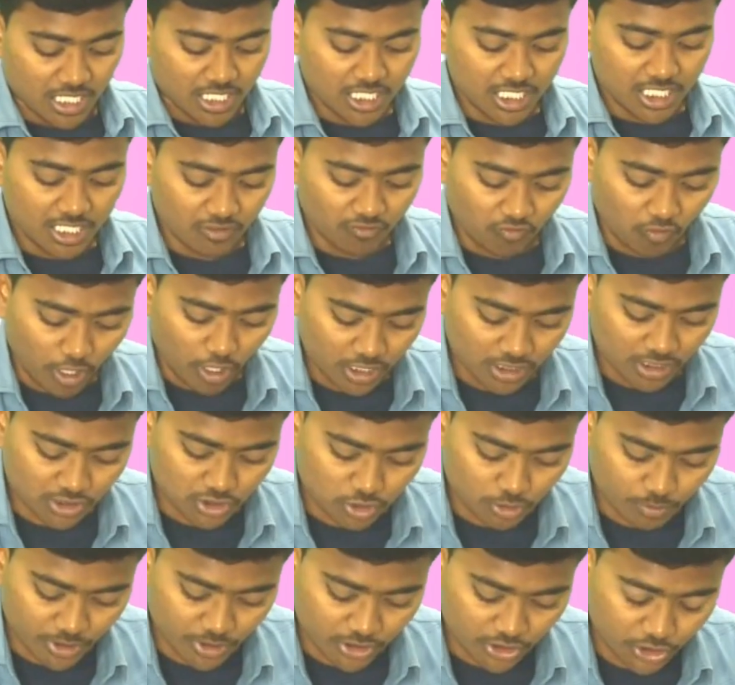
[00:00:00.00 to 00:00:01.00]
He wants
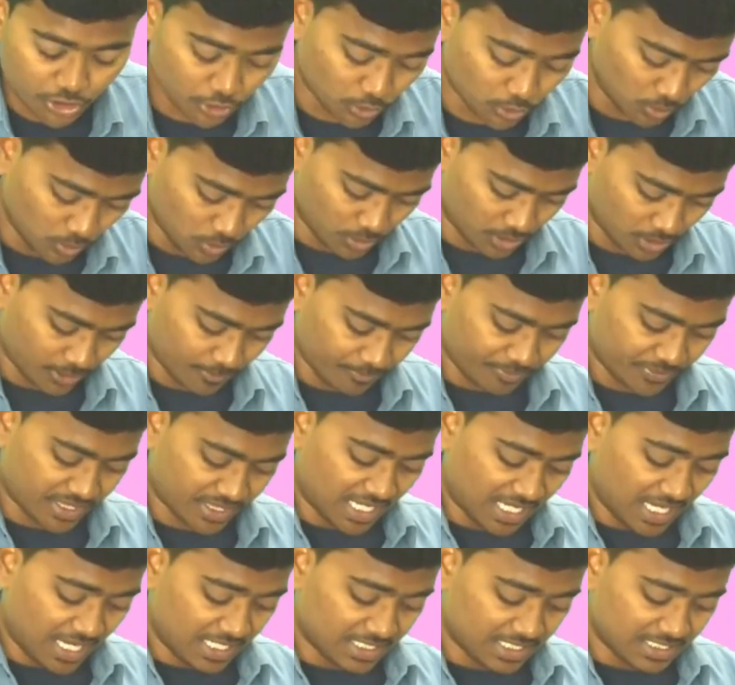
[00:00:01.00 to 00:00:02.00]
to be sure
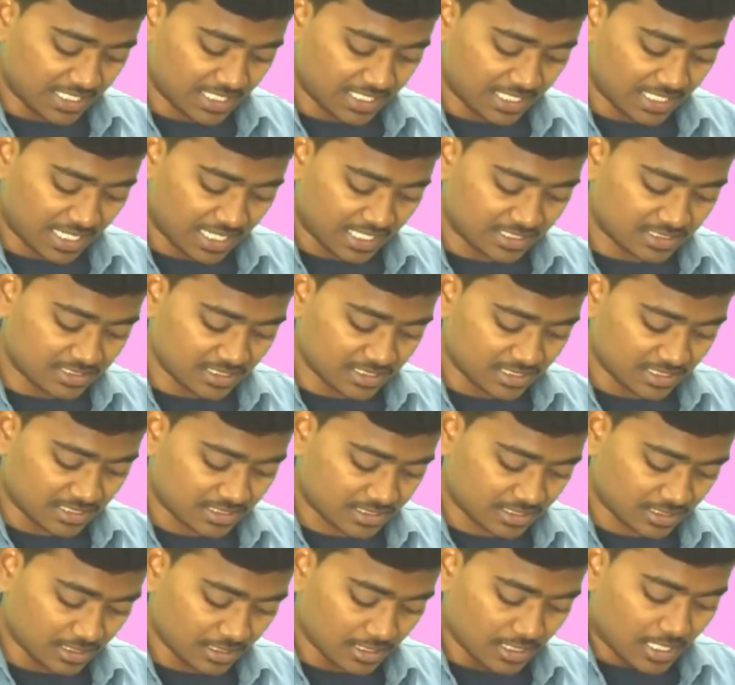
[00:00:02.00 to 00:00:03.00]
that there
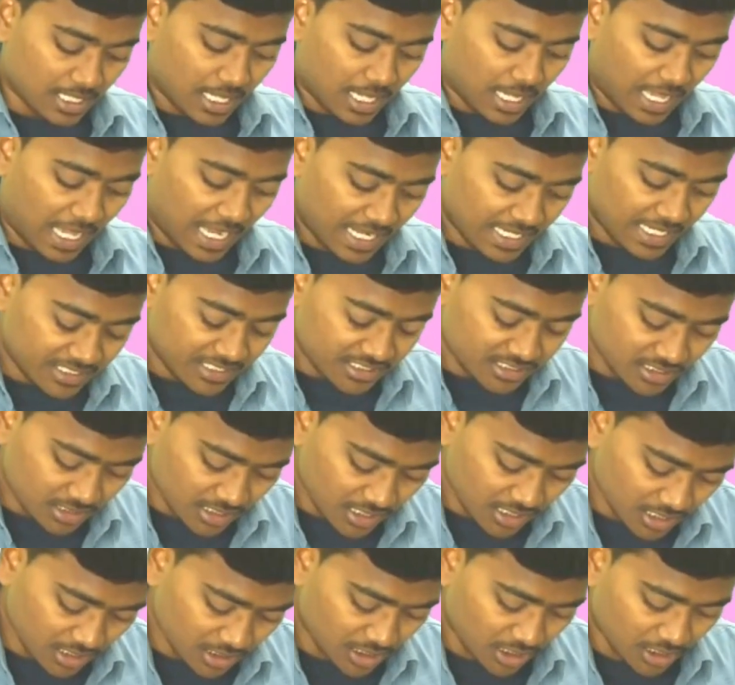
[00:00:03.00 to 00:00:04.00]
exists an
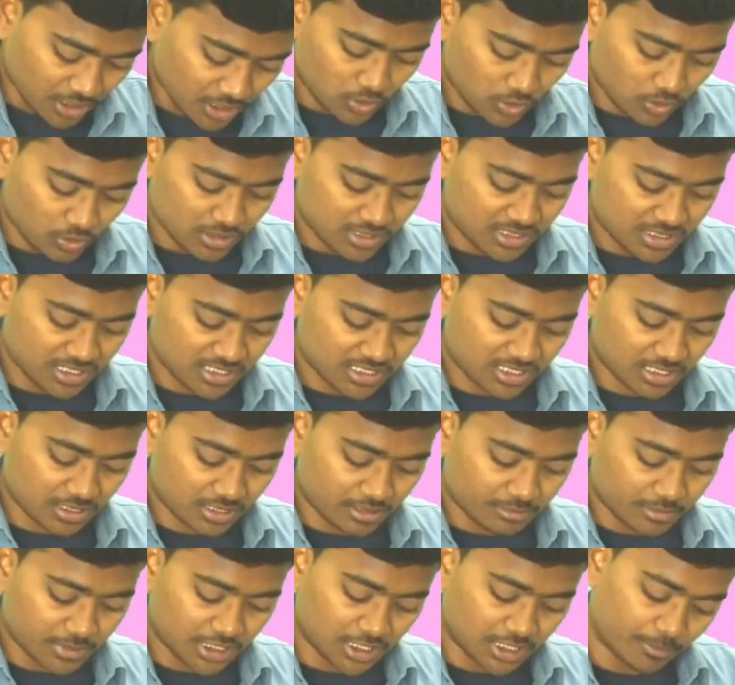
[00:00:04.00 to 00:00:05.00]
internal control
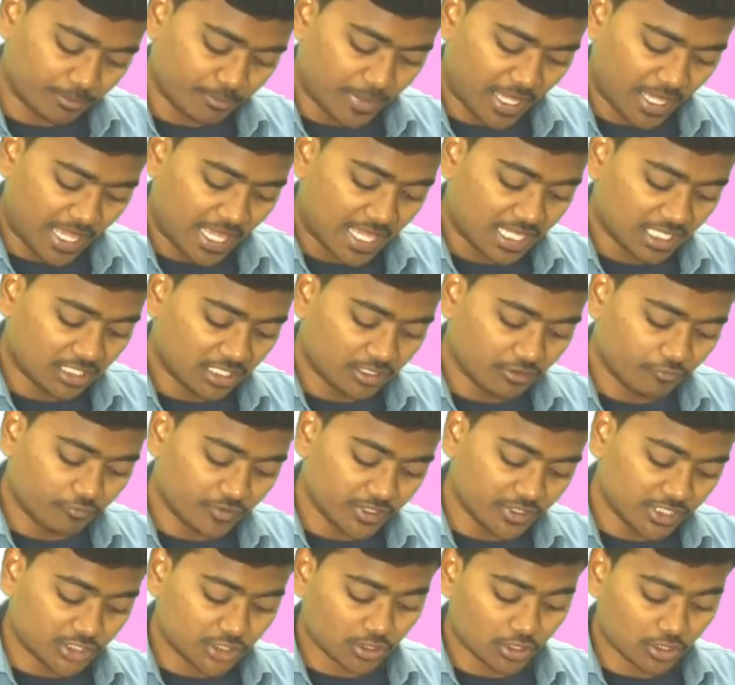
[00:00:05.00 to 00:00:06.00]
system in the bank
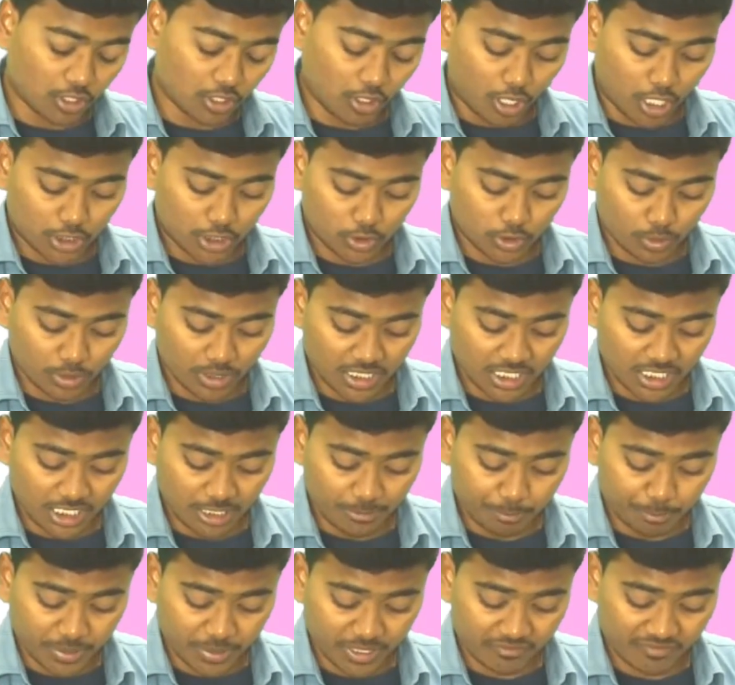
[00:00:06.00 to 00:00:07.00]
which not only
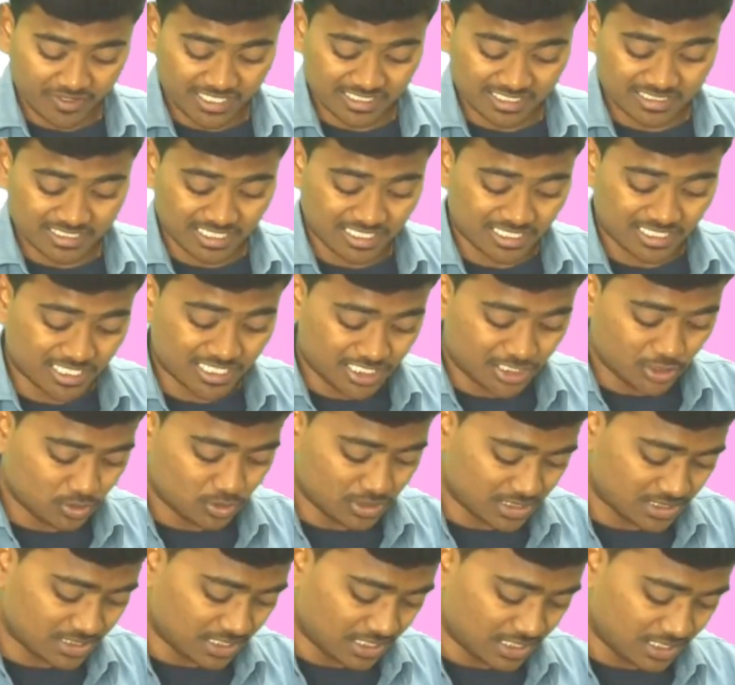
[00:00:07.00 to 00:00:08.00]
prevents and
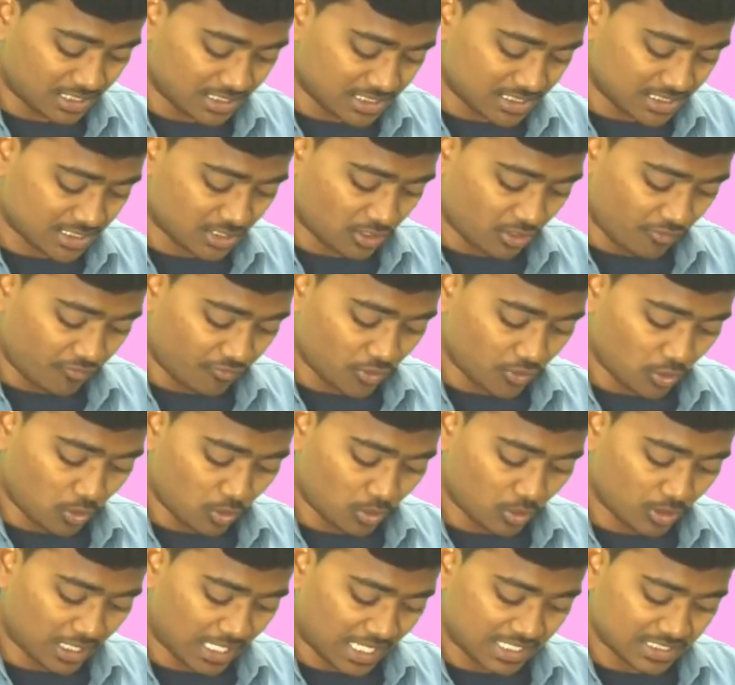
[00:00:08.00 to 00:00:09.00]
reduces the risk of
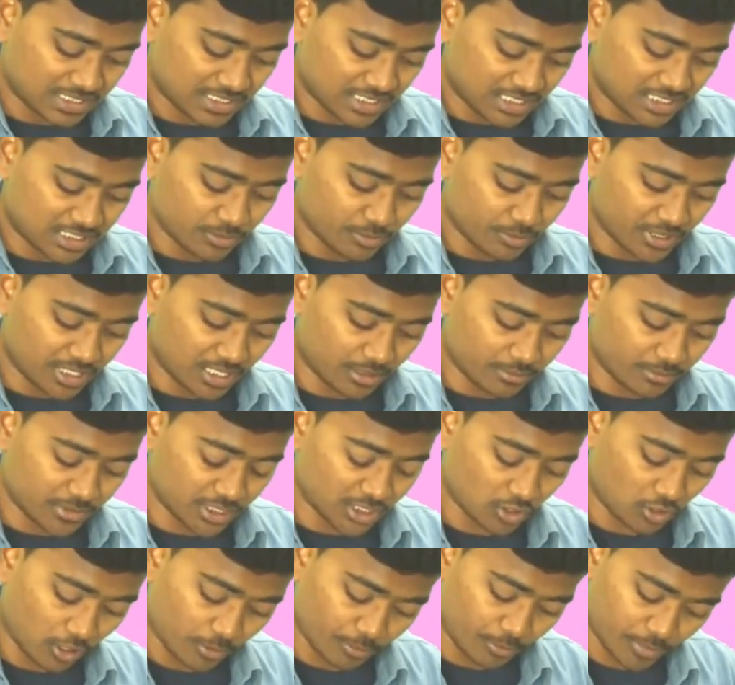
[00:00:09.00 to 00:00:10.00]
loan assets becoming
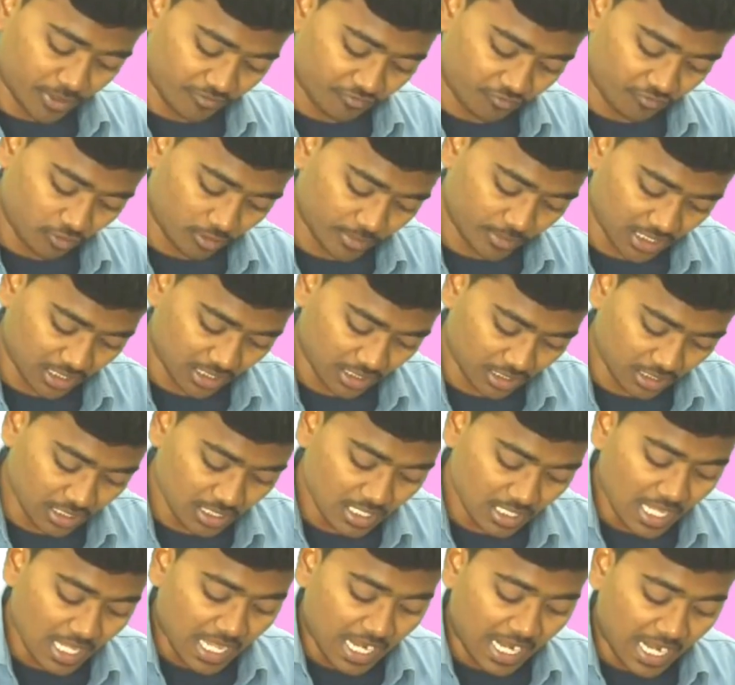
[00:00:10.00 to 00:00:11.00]
non-performing
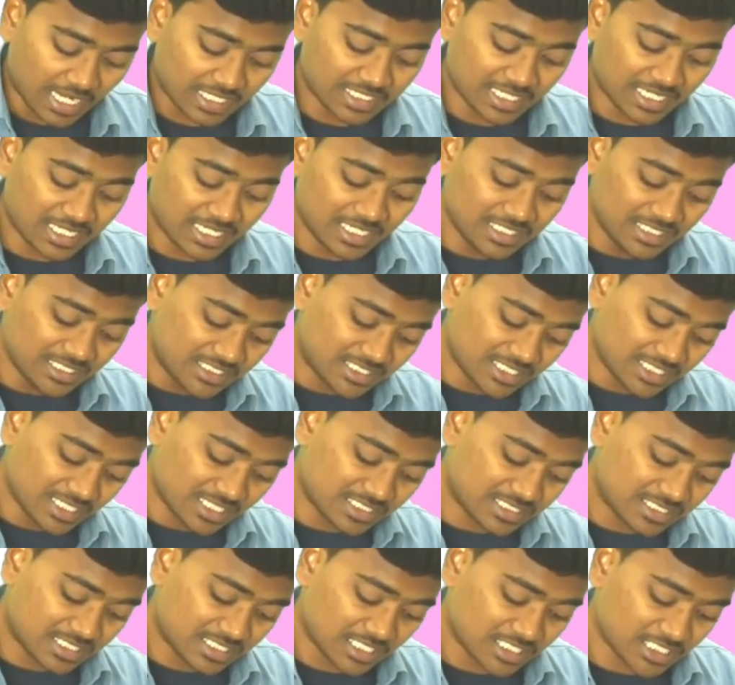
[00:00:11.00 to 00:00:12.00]
at the initial
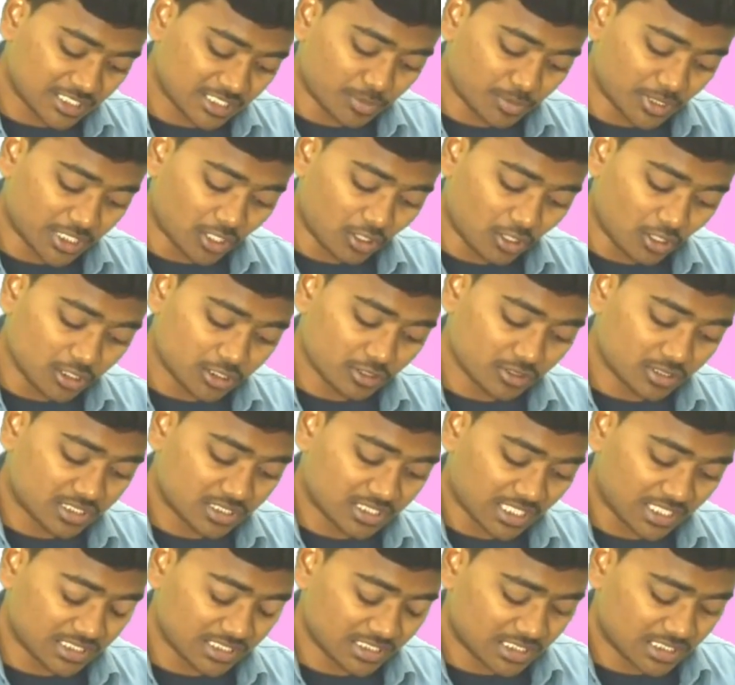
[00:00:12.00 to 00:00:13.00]
stages but also
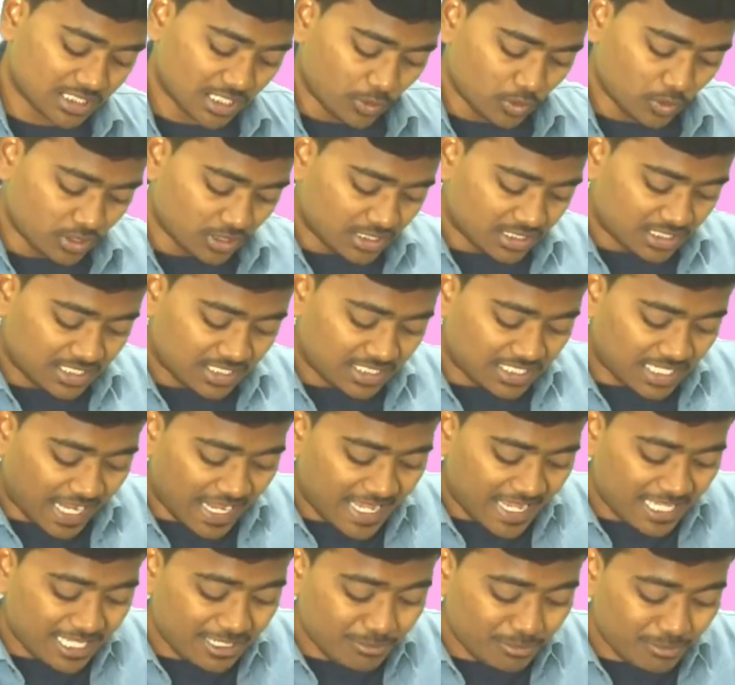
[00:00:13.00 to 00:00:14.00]
sends out
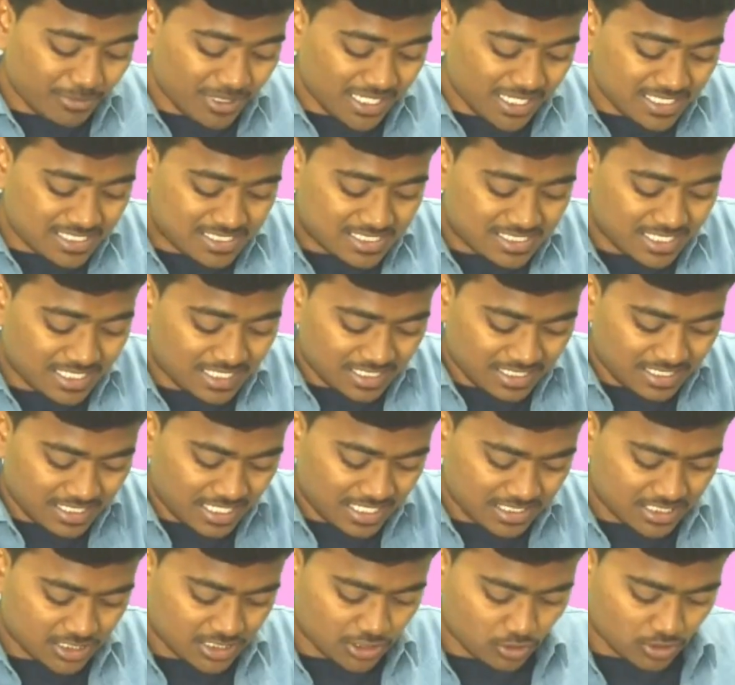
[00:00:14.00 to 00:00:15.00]
timely
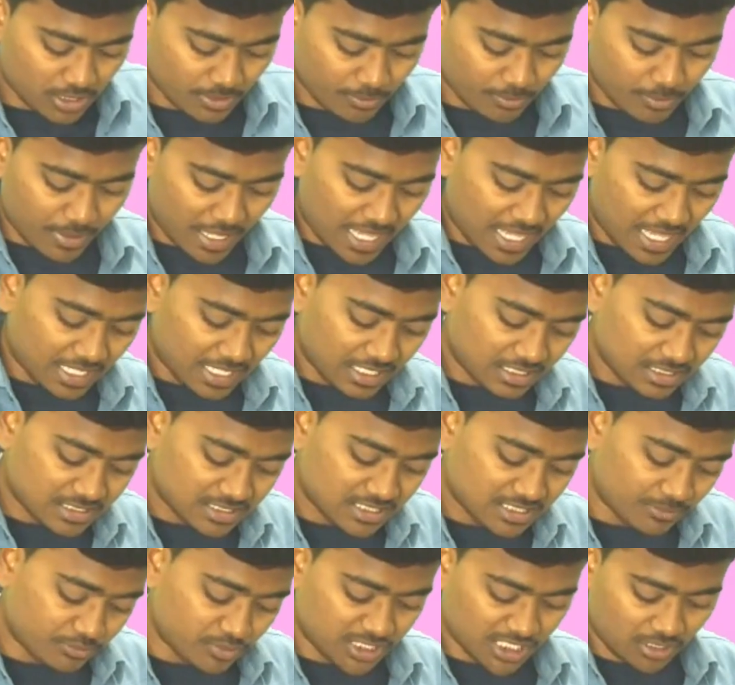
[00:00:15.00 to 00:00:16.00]
signals to the bank
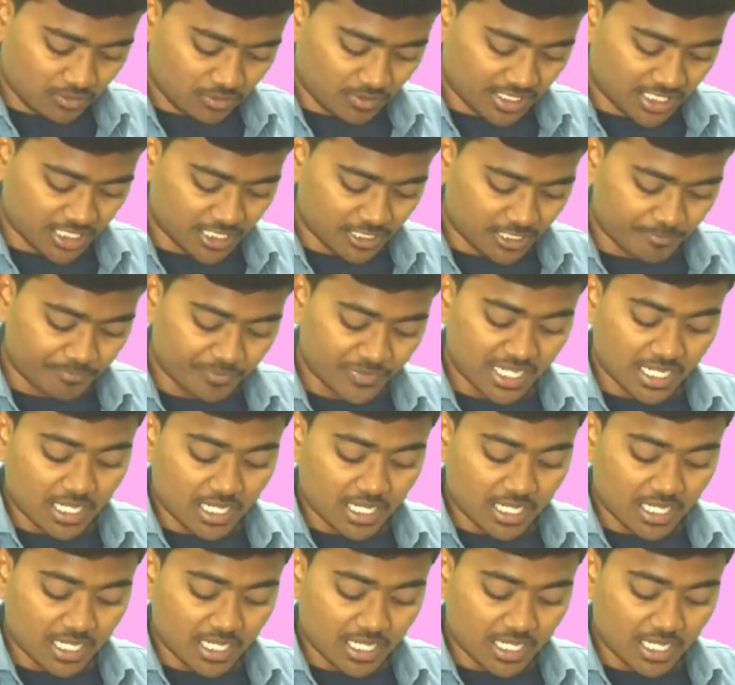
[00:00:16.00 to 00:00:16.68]
subsequently.